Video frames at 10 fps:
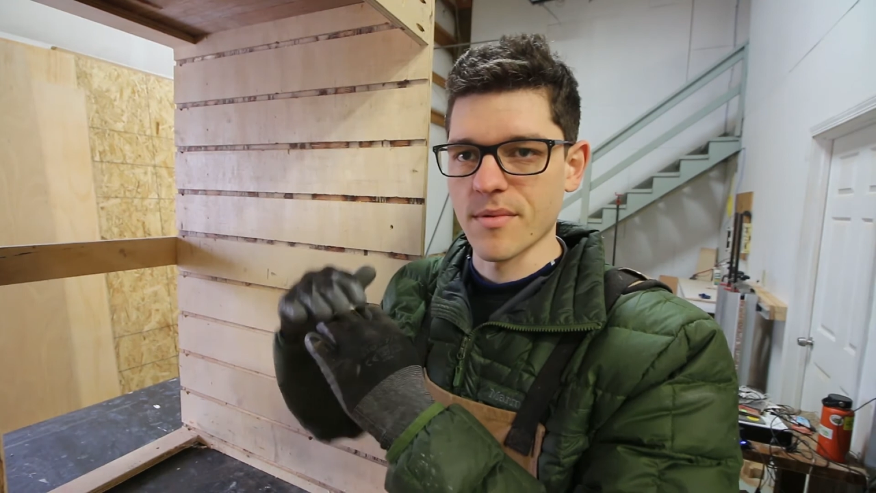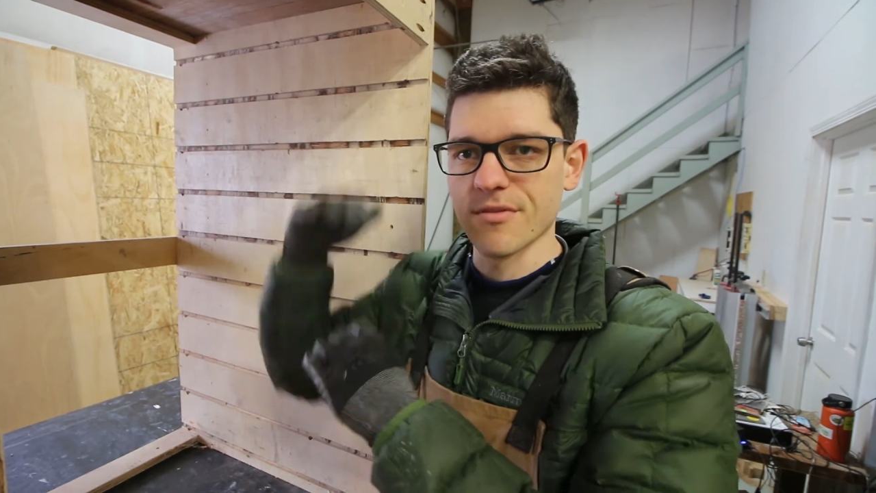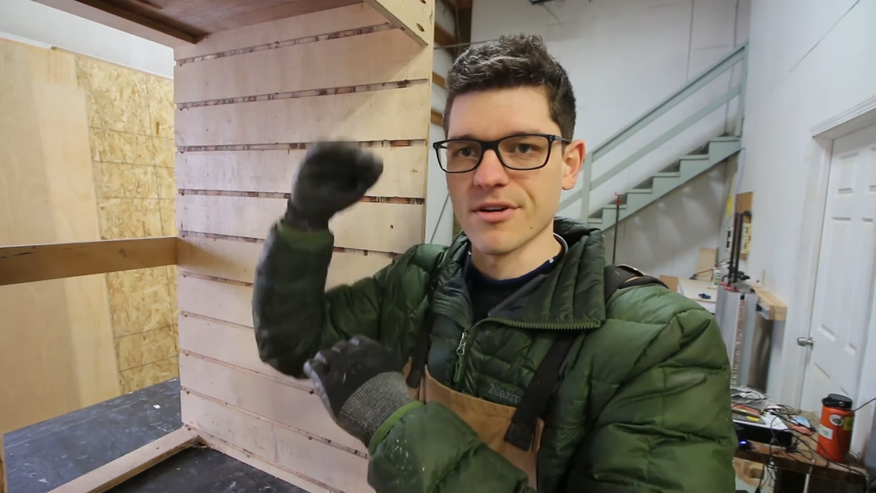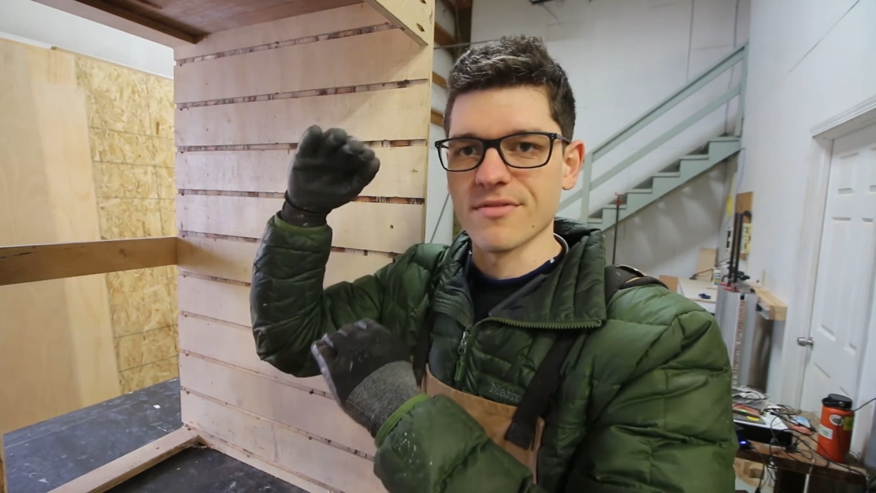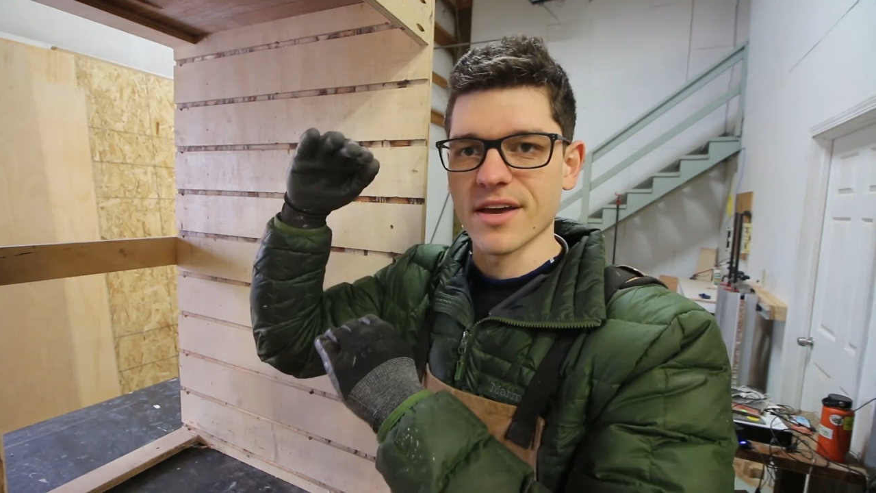
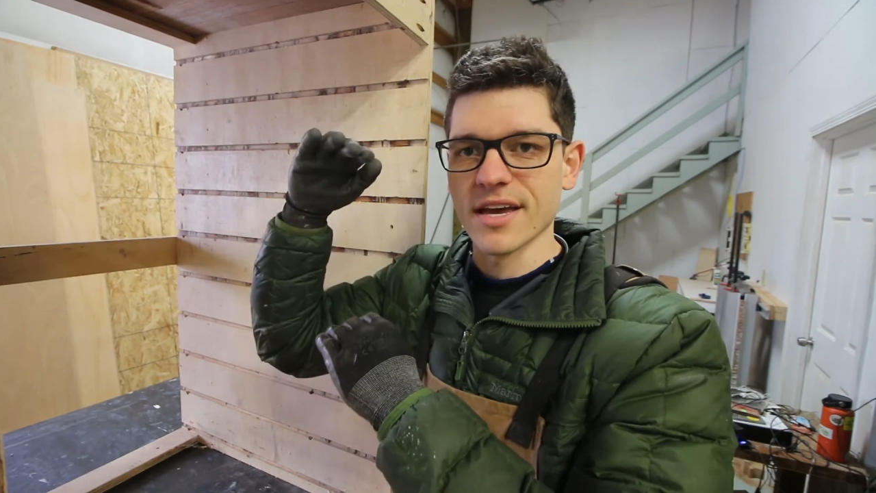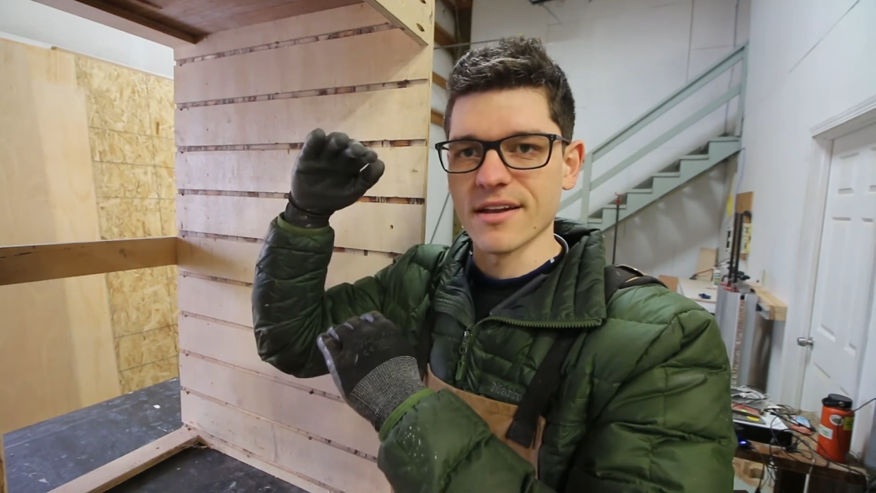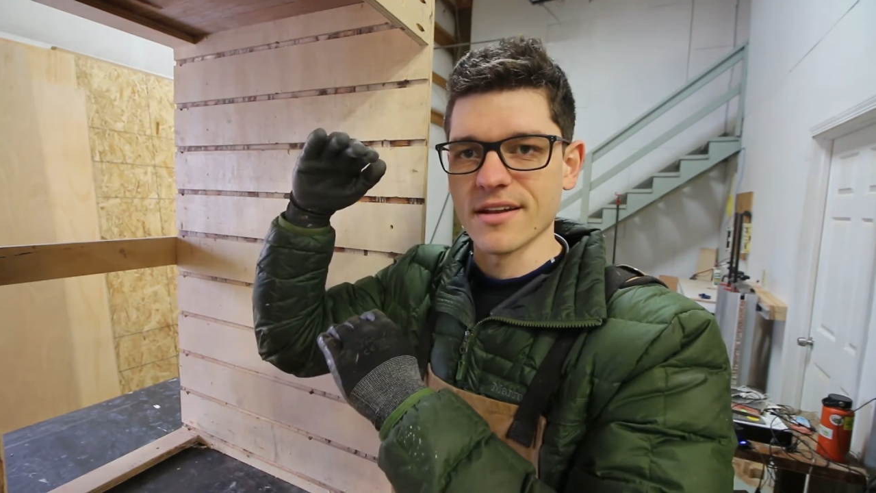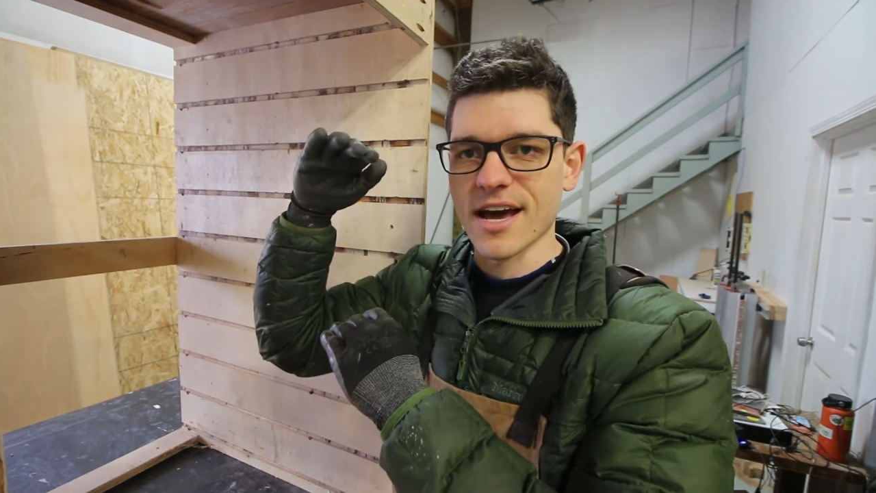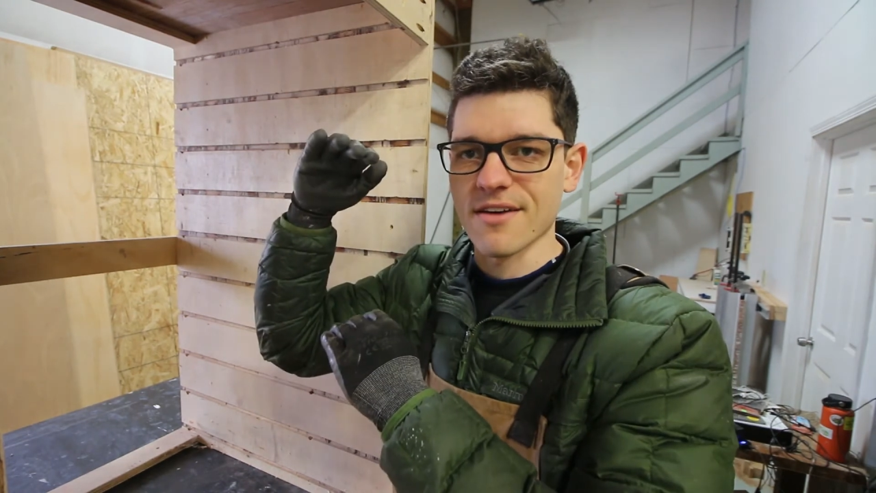Maybe you have
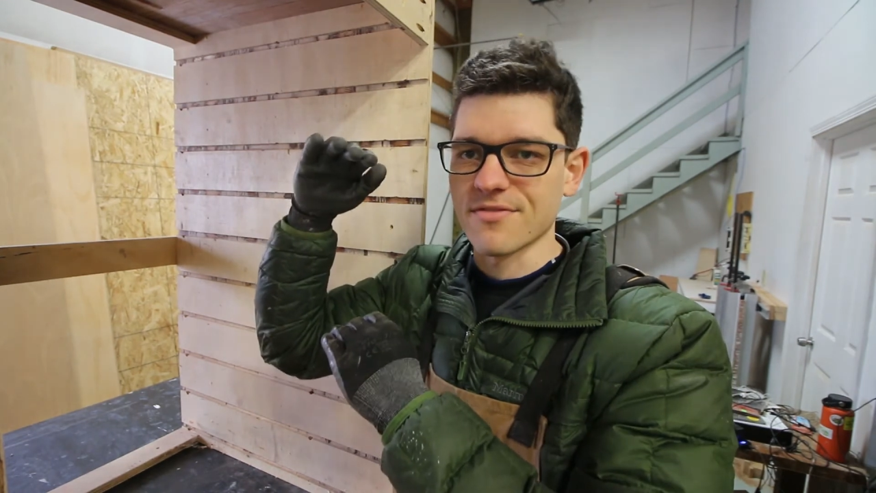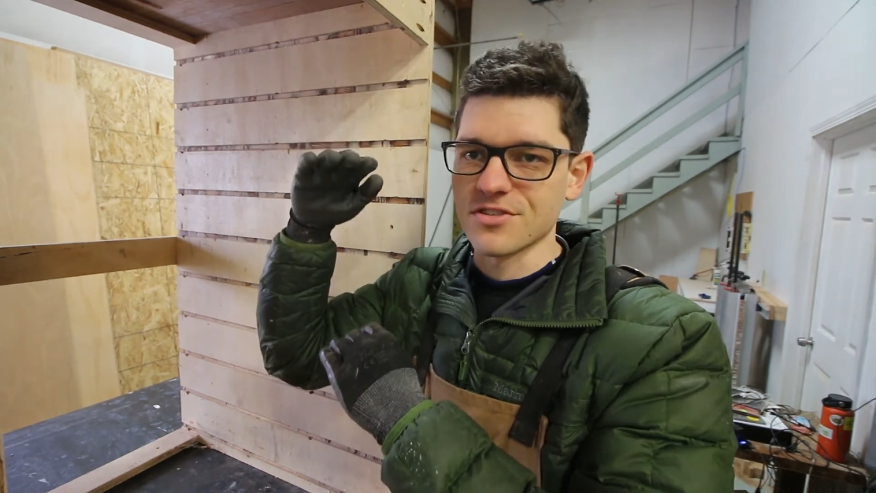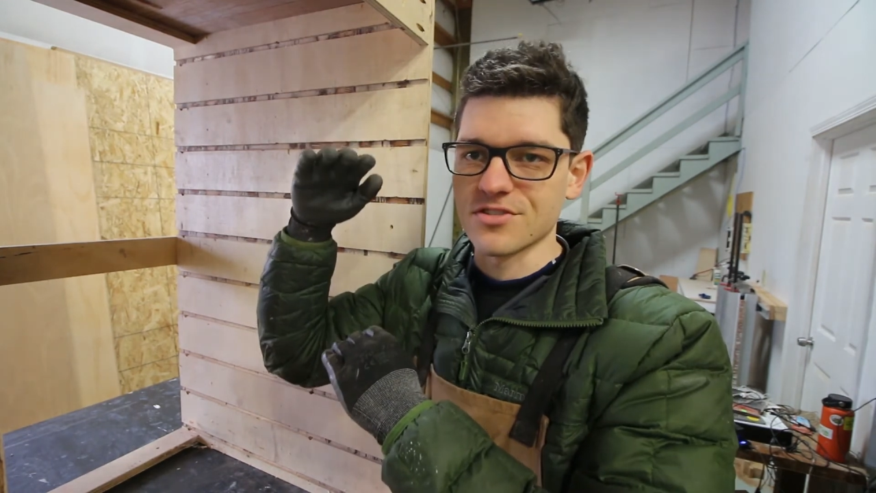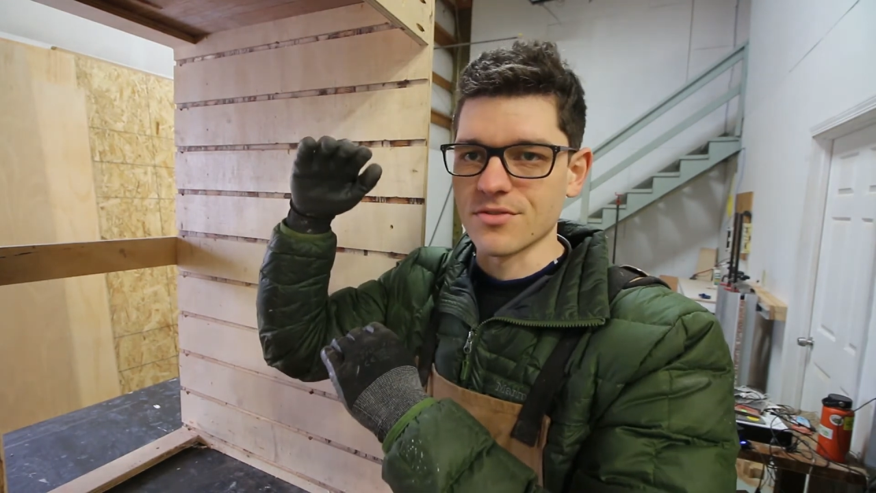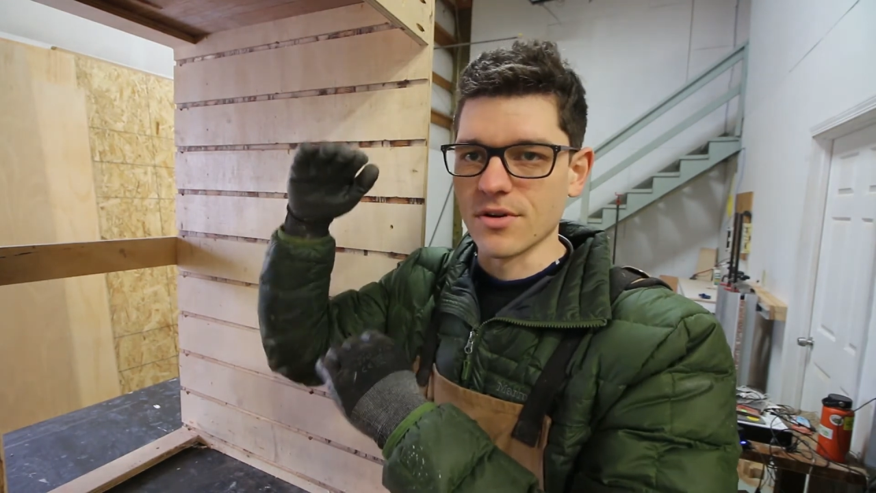8.5
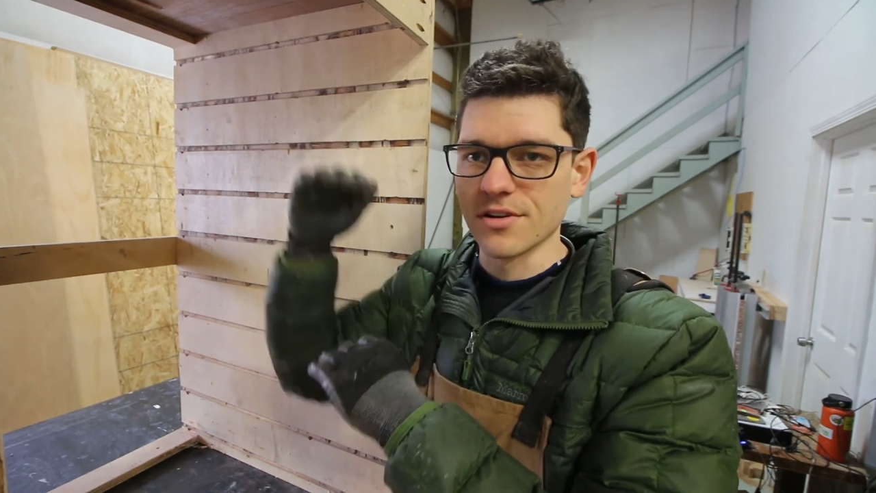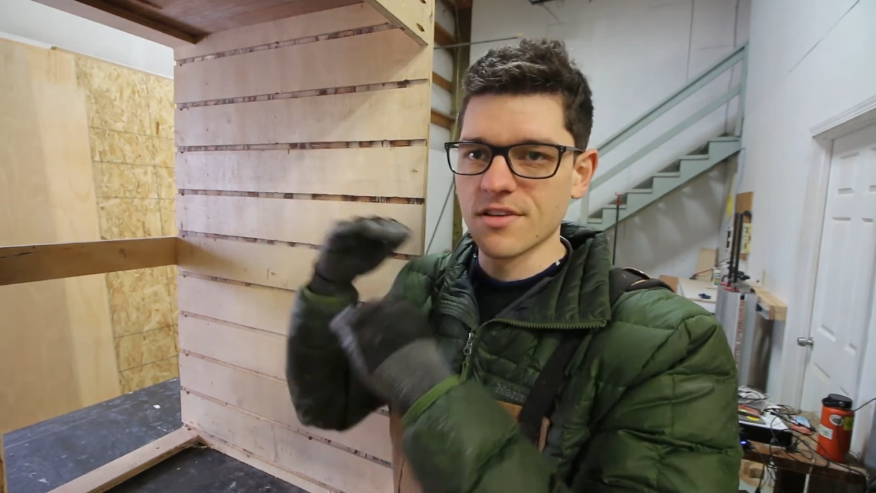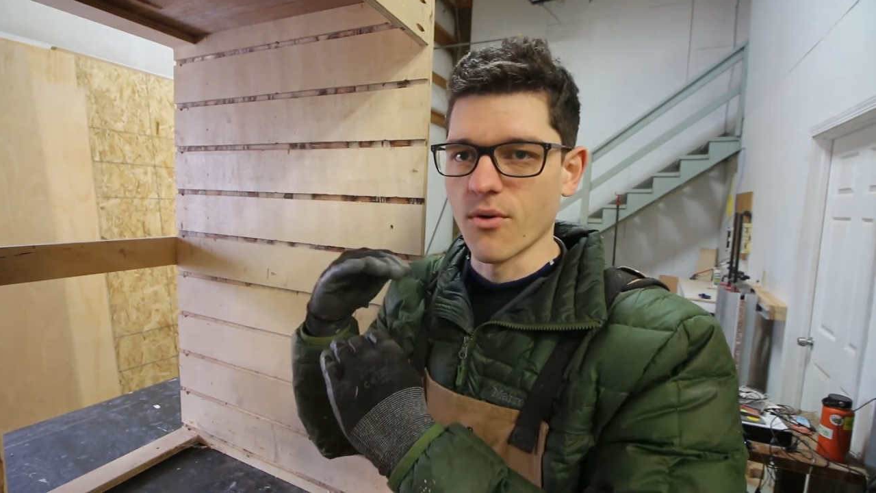inch drawers